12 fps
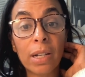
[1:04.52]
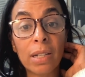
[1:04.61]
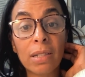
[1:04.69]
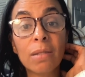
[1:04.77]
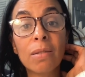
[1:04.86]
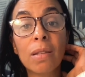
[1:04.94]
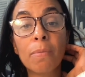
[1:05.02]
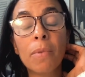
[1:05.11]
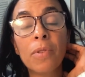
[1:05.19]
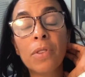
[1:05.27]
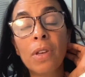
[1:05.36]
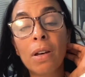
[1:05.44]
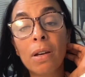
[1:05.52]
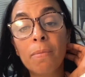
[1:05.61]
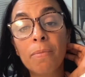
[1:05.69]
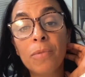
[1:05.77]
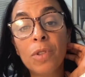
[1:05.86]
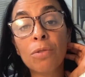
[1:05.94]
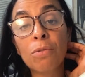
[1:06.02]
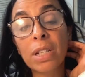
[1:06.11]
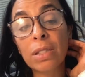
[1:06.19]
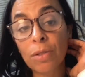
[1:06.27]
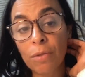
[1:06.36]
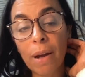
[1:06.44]
is the
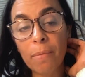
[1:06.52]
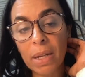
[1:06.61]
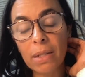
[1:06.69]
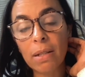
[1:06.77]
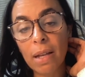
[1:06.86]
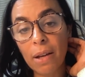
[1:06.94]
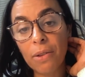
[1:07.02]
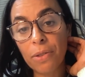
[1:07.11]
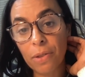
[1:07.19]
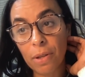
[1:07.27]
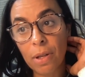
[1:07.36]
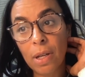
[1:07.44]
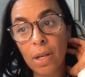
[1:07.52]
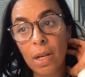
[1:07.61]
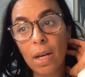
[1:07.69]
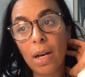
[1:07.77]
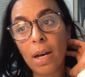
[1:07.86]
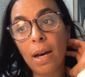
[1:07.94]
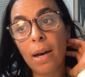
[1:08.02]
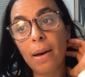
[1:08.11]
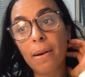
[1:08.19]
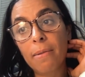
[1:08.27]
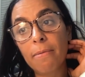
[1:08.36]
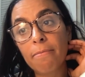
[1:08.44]
risks around mental health,
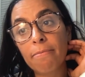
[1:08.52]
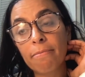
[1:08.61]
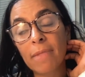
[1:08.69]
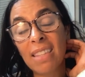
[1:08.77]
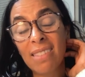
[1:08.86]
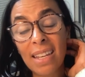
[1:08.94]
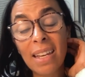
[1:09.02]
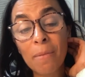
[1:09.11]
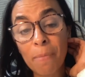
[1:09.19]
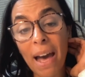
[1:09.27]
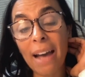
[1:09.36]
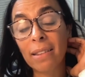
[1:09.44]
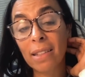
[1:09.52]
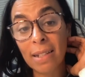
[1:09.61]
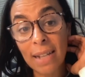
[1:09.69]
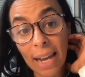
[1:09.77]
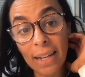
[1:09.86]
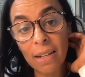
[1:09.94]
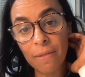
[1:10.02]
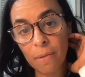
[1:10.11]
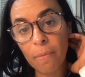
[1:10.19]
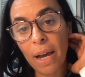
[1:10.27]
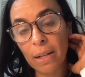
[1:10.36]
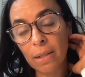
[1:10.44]
the impact, the negative
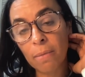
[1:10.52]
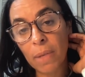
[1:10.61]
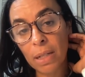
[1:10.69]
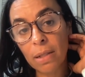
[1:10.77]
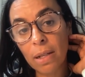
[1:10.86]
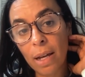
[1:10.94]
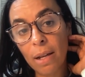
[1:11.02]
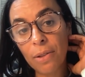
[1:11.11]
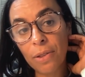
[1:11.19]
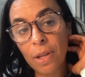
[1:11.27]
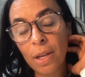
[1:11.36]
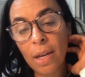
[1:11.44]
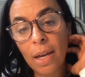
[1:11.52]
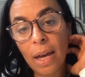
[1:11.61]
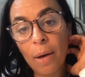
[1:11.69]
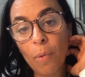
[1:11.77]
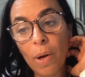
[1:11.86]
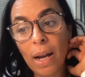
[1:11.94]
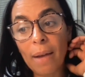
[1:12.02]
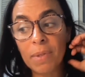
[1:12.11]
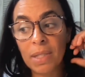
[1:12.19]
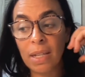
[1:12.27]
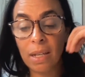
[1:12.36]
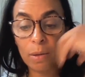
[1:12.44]
impact on mental health. And what I'm
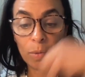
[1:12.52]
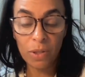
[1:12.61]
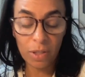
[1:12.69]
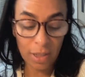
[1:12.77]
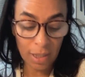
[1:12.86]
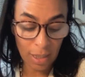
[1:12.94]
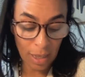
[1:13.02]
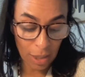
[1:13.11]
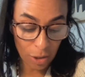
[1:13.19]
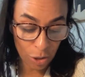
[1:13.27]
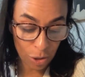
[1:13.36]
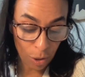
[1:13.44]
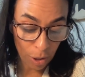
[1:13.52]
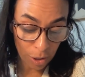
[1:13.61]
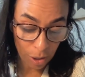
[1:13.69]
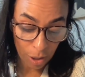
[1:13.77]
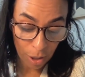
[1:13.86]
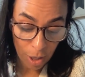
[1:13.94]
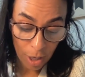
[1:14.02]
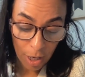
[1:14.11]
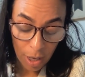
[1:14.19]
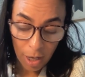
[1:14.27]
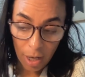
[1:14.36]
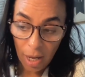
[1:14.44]
seeing with a teenage daughter
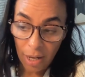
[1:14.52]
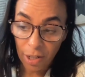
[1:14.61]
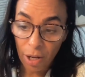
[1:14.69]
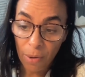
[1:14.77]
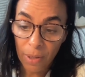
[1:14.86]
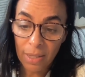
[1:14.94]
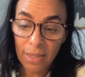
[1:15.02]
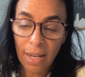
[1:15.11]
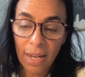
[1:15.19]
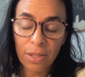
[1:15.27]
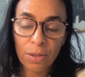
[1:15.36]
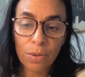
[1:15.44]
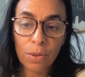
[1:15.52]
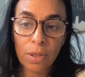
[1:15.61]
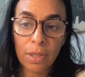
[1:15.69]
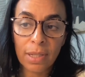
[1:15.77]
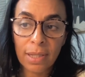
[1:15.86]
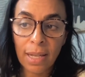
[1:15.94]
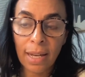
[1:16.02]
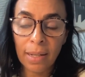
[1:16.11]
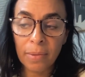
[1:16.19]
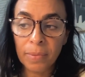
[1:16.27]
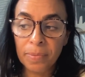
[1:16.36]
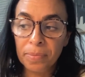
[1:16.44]
going into high school is that
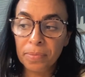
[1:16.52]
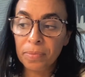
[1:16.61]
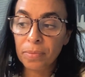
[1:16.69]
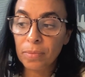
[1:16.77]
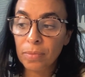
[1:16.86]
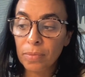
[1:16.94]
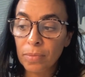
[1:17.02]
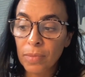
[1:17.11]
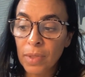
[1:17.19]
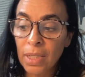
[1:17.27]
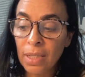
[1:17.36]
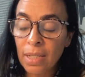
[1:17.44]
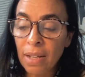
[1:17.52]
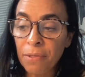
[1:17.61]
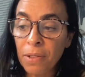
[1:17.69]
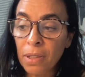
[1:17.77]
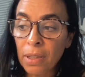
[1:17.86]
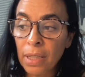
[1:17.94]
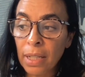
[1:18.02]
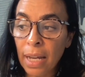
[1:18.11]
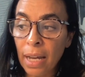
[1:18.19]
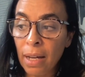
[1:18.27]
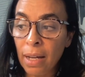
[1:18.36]
it's definitely